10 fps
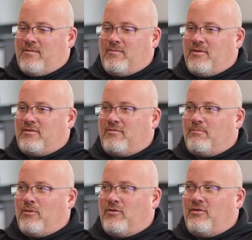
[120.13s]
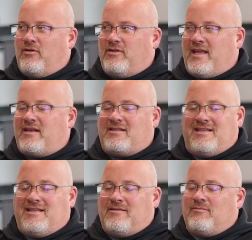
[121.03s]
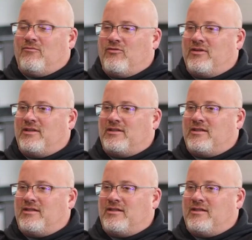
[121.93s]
I mean, but that team really